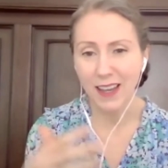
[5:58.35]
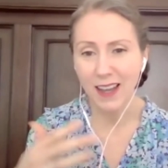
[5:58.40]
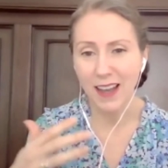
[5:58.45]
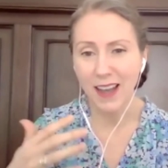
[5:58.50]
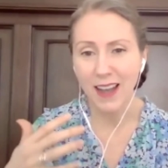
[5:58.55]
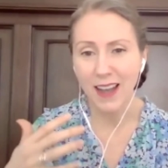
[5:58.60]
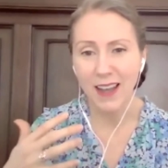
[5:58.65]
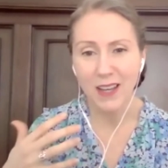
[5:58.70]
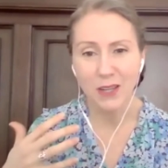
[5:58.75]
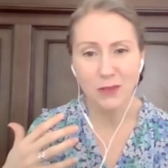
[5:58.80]

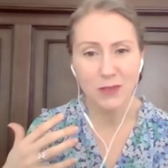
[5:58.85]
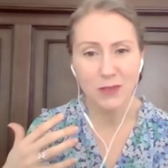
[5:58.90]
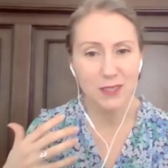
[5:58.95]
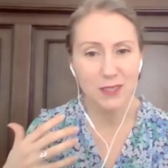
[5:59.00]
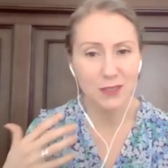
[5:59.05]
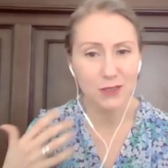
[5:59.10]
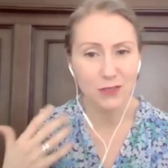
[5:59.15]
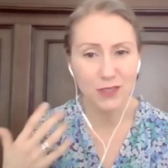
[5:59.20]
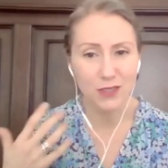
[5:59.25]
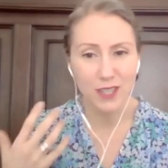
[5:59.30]
I always
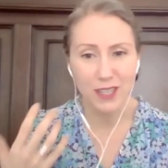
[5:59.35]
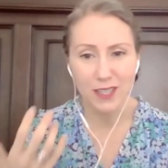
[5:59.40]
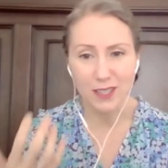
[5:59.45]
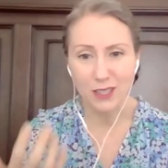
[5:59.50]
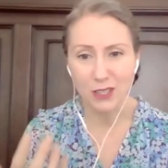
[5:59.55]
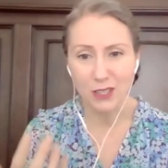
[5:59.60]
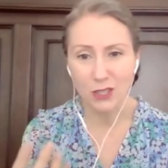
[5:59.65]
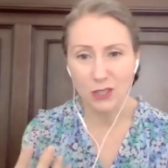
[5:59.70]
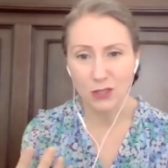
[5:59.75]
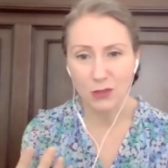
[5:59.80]

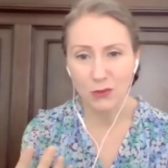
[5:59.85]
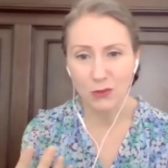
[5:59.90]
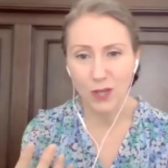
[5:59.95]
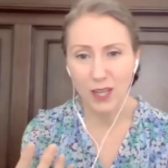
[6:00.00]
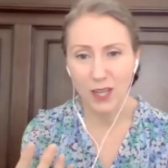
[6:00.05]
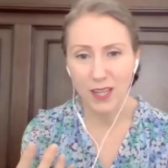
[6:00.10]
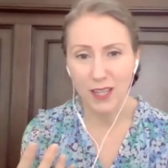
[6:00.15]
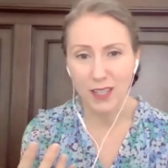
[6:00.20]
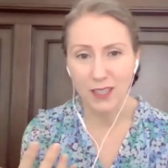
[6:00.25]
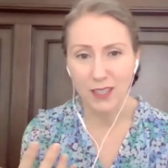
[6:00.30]
cringe
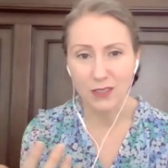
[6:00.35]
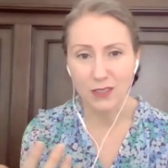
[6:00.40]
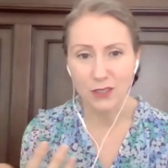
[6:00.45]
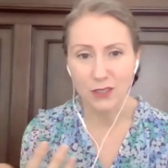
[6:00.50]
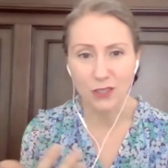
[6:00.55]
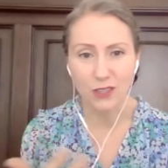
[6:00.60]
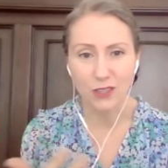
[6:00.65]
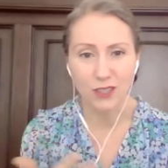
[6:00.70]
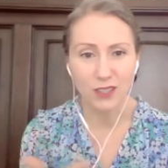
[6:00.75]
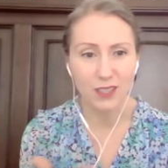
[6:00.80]
when
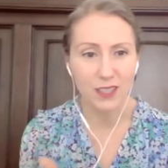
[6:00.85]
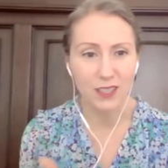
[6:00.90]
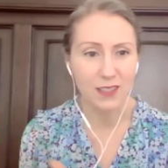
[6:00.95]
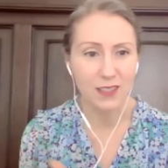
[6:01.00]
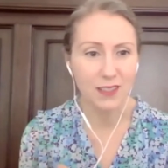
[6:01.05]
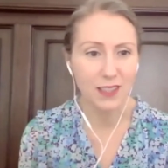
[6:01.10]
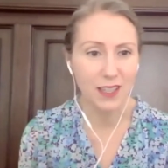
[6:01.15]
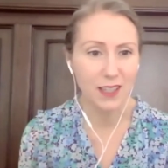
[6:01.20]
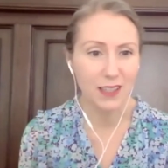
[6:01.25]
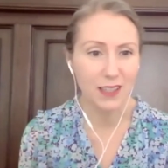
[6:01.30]
journalists
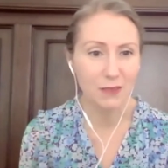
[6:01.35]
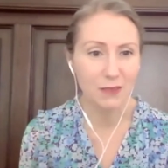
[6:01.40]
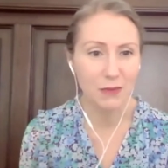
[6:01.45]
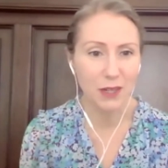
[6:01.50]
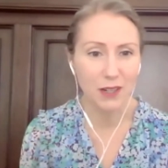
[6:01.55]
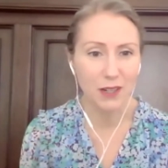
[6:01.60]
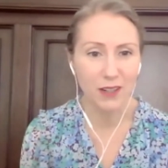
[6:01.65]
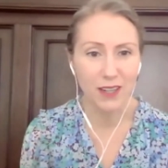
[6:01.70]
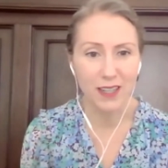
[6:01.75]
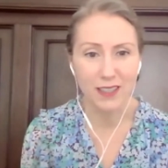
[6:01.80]
say that
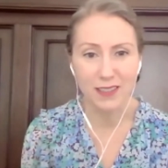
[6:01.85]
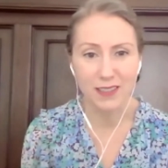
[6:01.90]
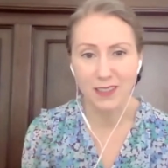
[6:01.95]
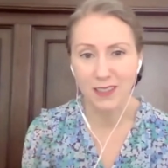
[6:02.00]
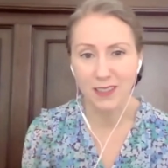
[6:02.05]
Marianne is